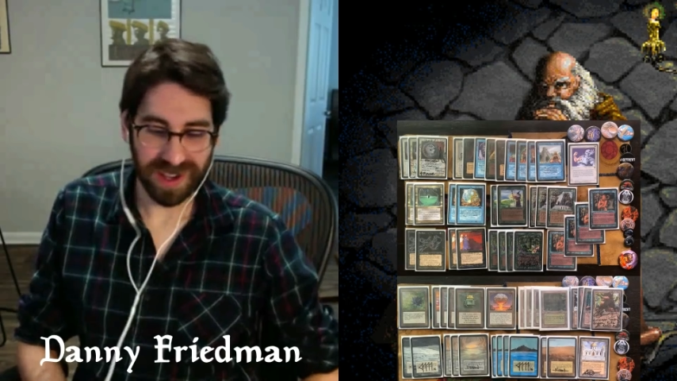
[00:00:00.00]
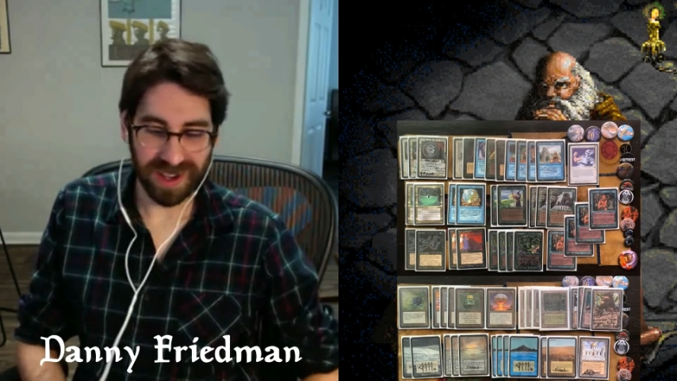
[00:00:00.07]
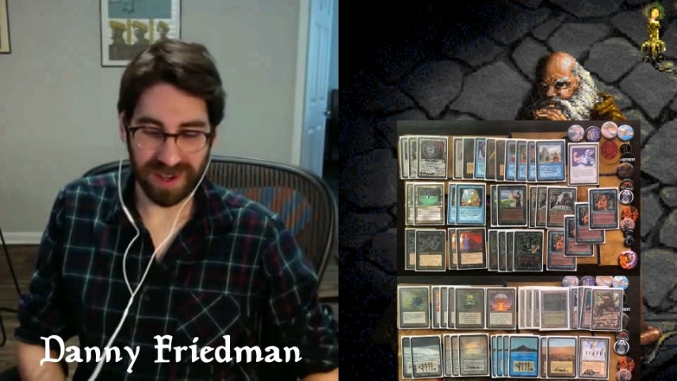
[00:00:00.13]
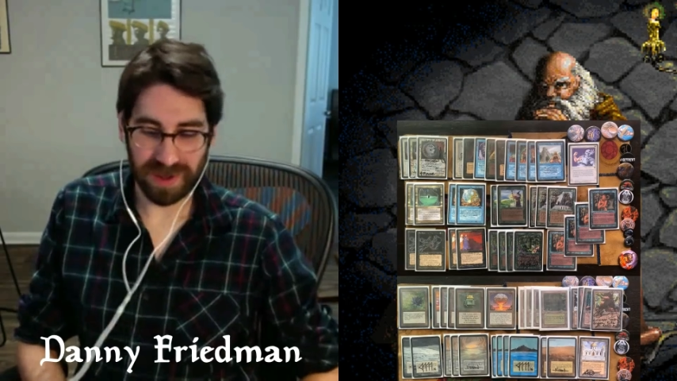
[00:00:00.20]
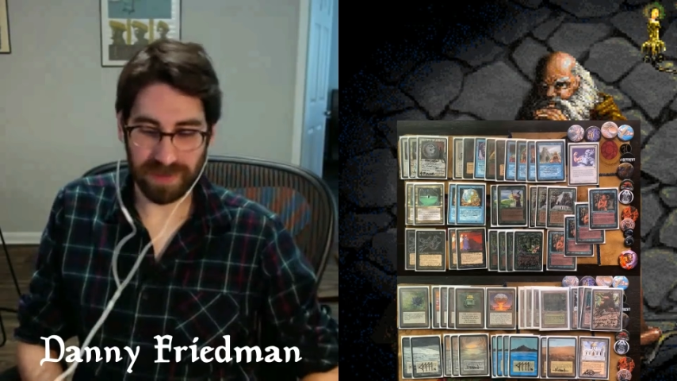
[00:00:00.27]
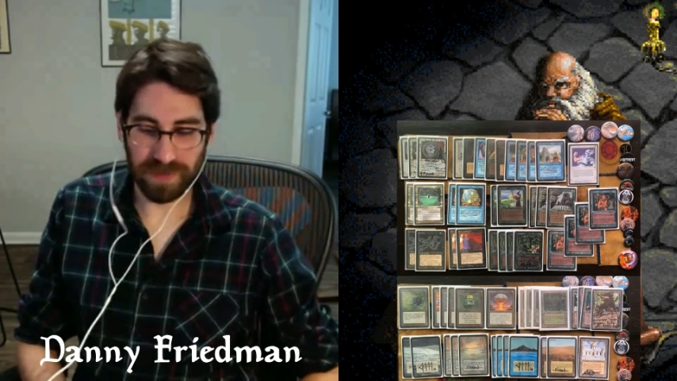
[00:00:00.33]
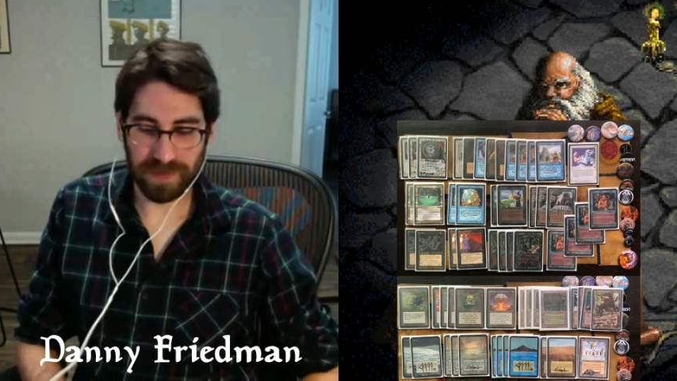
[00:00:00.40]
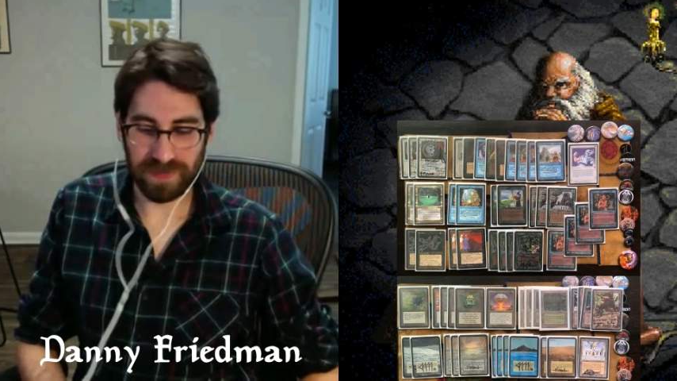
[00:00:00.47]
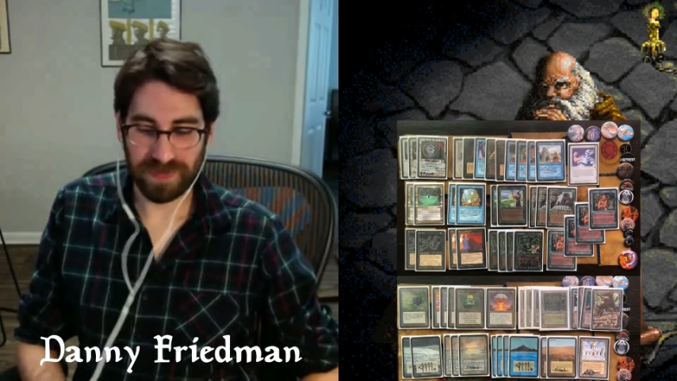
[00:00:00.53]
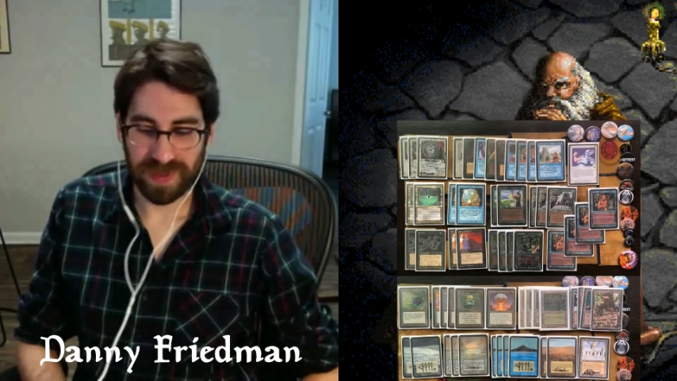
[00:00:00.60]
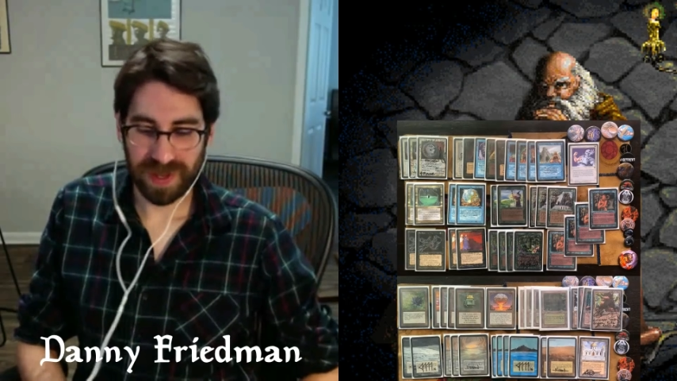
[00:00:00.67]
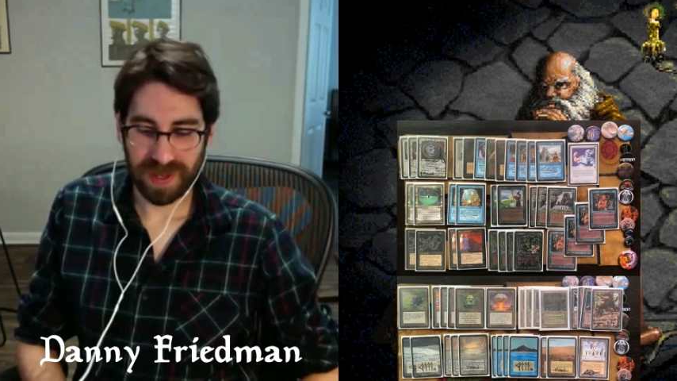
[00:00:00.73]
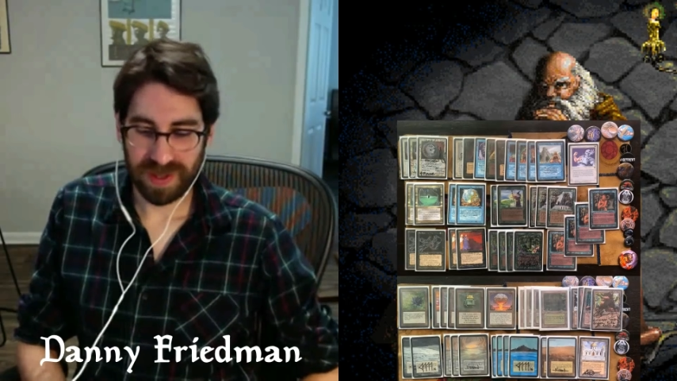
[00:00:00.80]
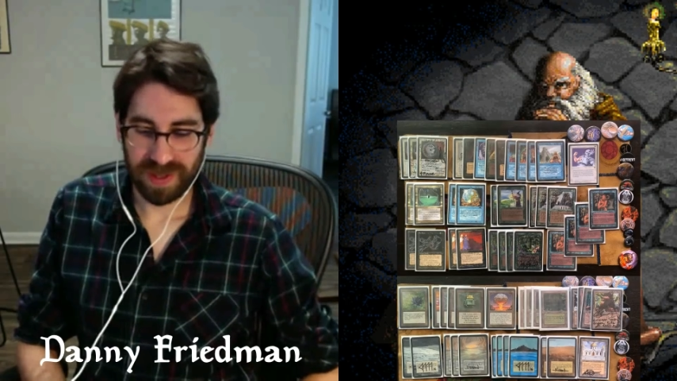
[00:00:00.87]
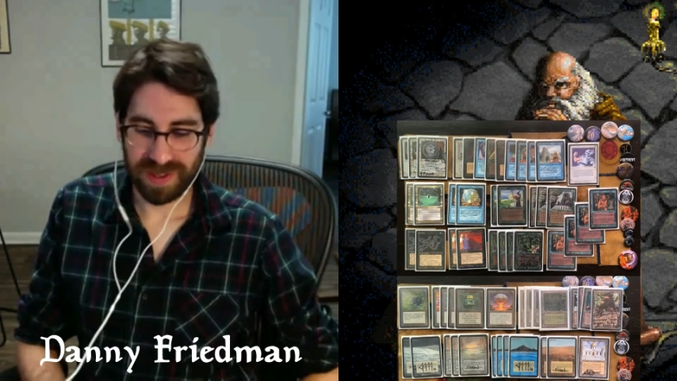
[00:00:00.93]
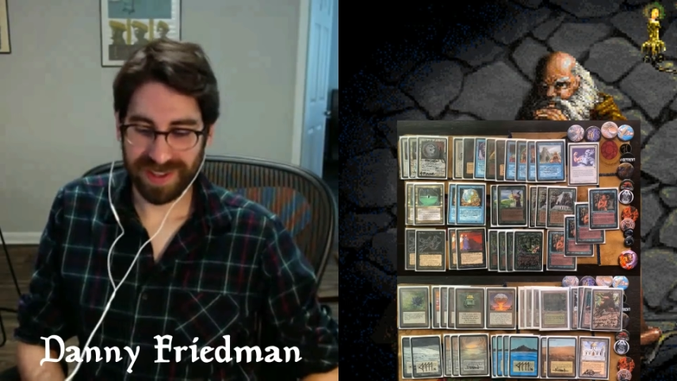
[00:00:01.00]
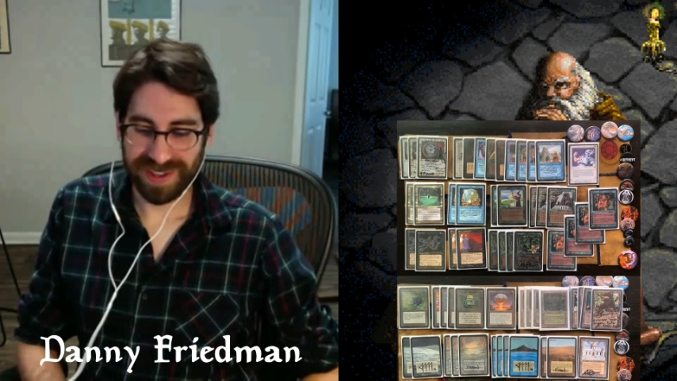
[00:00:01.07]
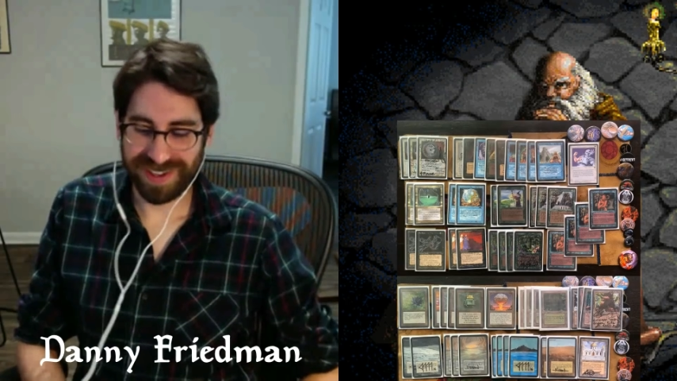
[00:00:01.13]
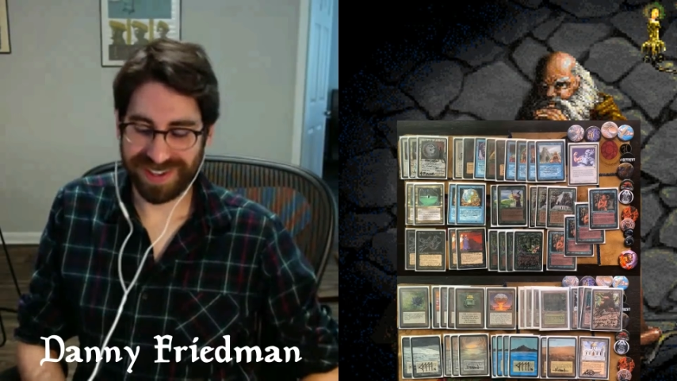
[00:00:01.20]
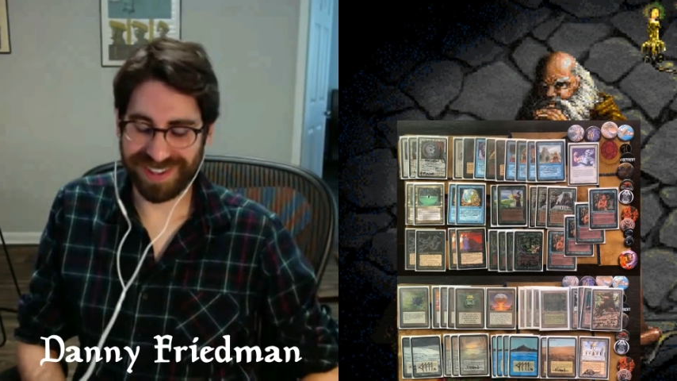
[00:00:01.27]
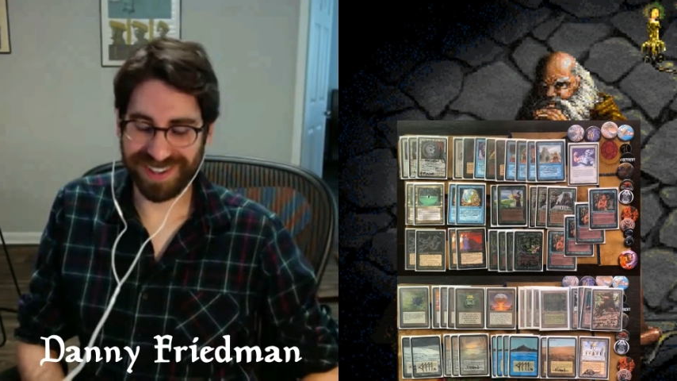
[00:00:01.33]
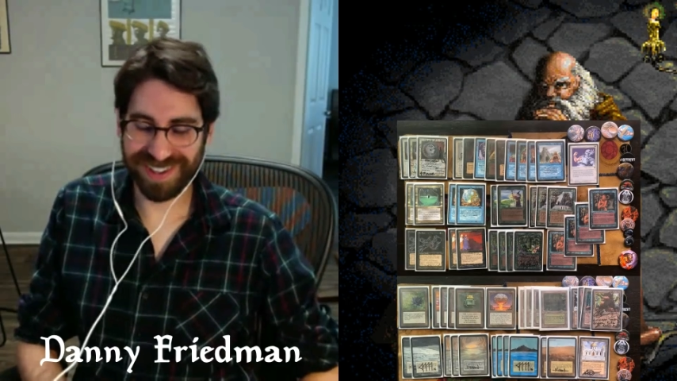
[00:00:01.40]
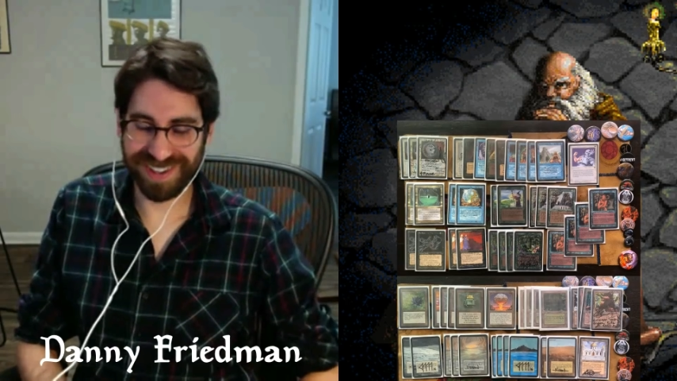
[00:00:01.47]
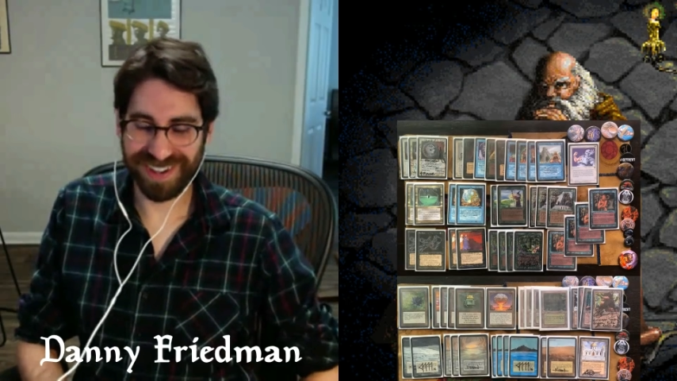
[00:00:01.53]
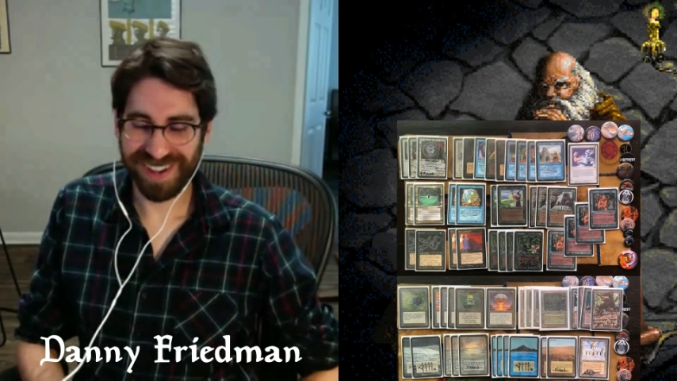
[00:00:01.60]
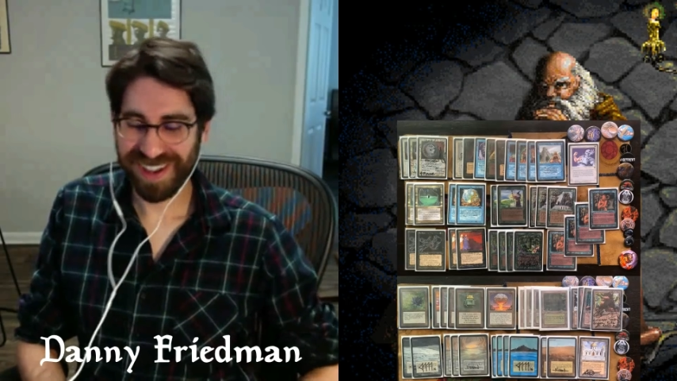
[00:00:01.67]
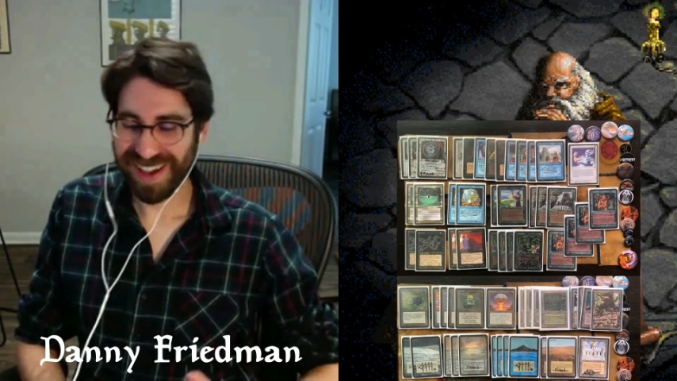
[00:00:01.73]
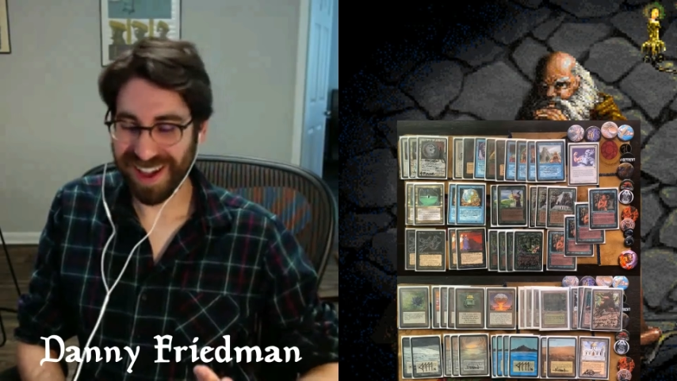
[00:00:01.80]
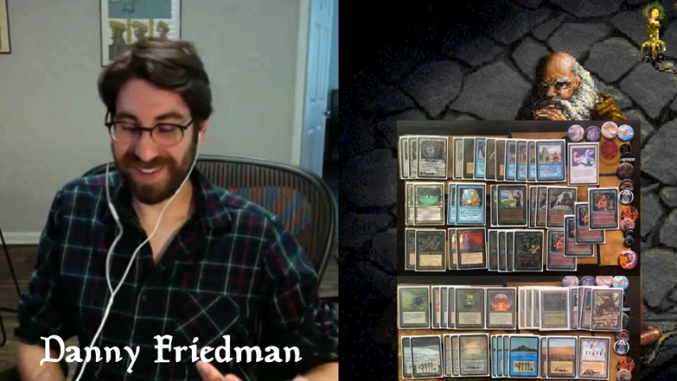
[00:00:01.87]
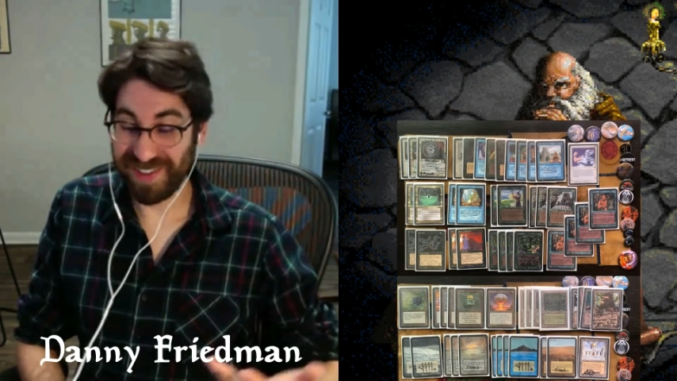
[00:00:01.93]

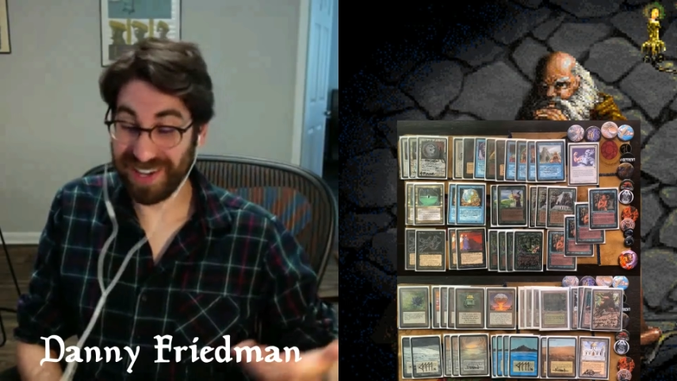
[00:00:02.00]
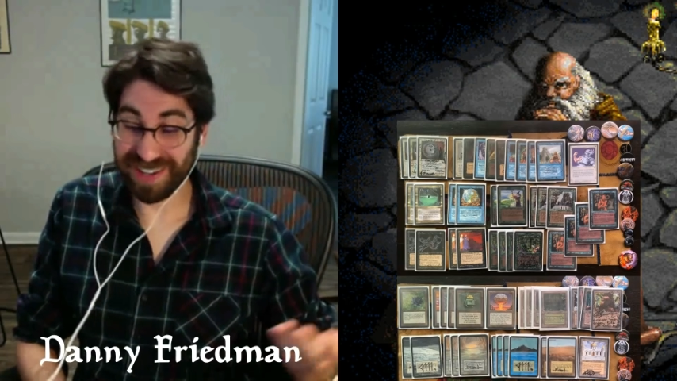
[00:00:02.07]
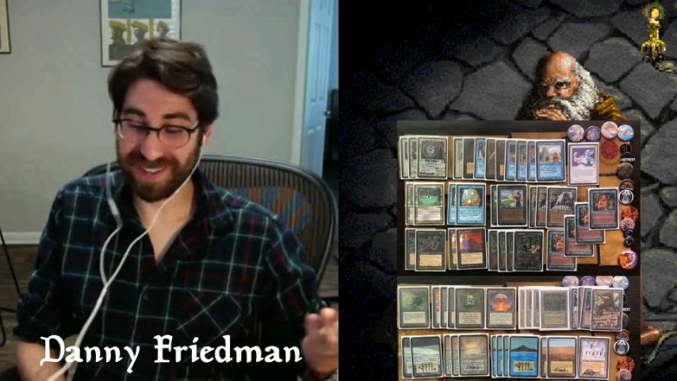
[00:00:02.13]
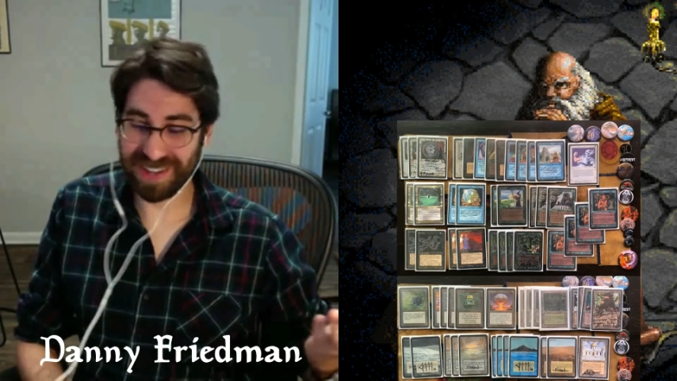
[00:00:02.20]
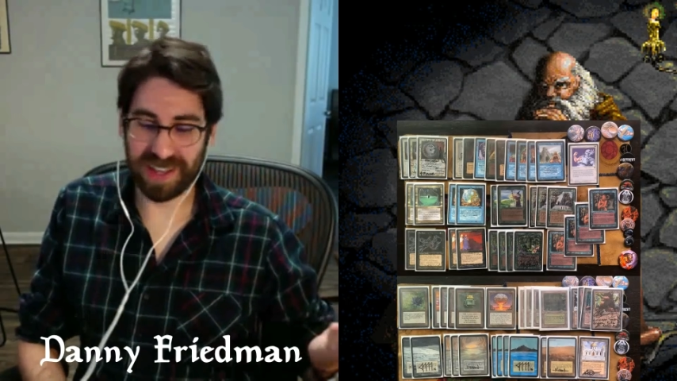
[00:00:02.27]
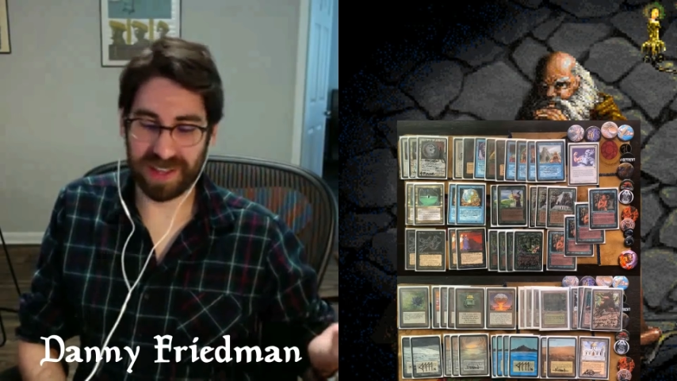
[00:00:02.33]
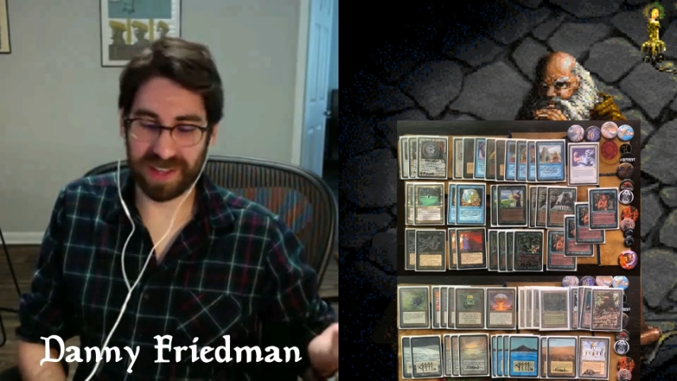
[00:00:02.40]
I mean,